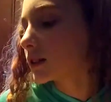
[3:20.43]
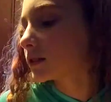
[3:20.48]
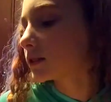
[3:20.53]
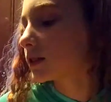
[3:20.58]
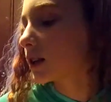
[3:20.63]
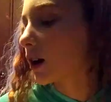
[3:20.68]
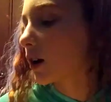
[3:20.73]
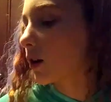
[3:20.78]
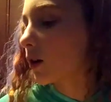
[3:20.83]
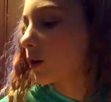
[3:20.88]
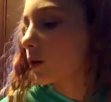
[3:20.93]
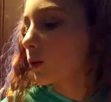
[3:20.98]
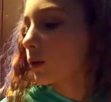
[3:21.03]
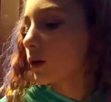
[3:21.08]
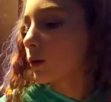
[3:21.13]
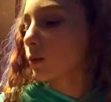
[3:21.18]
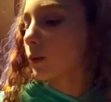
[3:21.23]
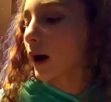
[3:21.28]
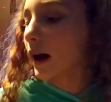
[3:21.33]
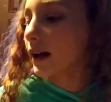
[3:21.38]
So
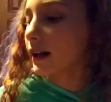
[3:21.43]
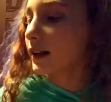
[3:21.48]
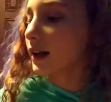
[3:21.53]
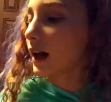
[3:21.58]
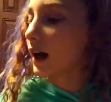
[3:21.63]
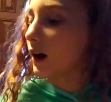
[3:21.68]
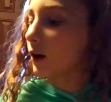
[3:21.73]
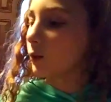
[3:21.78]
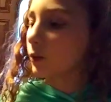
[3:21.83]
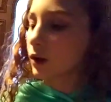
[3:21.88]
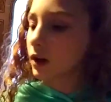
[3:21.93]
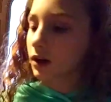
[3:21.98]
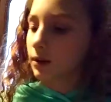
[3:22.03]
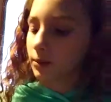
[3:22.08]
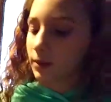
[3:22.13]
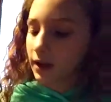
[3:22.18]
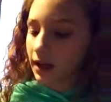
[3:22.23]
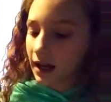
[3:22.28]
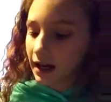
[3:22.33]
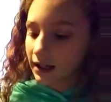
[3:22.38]
right now we're going to
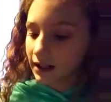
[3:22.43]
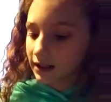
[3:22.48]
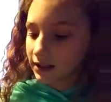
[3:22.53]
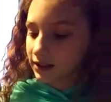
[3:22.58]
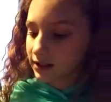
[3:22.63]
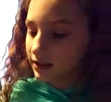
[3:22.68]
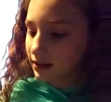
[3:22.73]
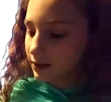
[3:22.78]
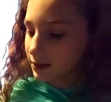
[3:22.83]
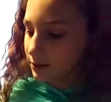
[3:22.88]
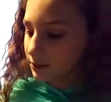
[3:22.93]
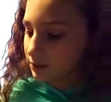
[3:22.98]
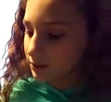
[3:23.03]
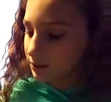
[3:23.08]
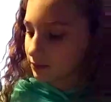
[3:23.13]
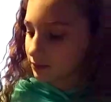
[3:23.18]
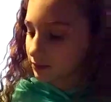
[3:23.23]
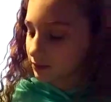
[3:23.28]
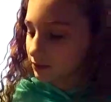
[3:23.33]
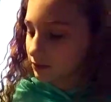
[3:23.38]
be adding
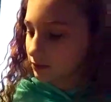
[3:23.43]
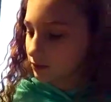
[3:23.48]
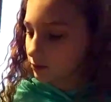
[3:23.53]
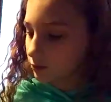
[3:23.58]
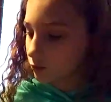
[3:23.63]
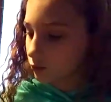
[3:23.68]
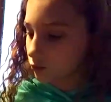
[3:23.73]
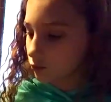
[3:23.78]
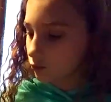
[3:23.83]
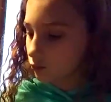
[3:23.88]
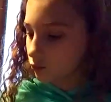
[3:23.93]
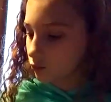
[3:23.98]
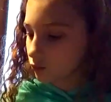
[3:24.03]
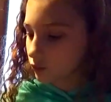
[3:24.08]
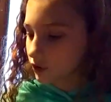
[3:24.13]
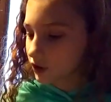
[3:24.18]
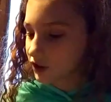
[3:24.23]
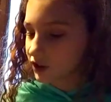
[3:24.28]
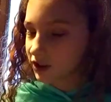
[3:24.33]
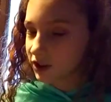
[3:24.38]
some
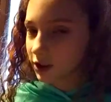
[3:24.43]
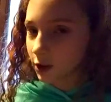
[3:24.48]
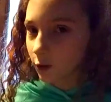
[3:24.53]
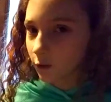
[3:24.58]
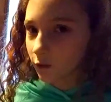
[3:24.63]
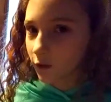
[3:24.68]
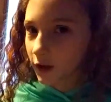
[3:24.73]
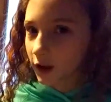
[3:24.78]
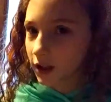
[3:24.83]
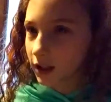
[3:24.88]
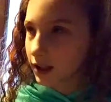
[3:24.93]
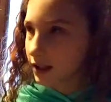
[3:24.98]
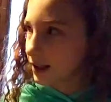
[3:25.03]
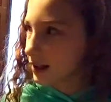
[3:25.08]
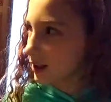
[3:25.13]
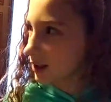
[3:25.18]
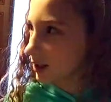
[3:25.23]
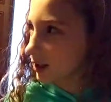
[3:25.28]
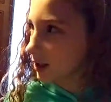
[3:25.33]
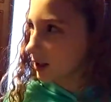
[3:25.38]
silver
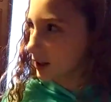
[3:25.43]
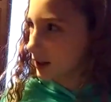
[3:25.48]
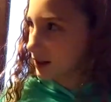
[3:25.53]
glitter.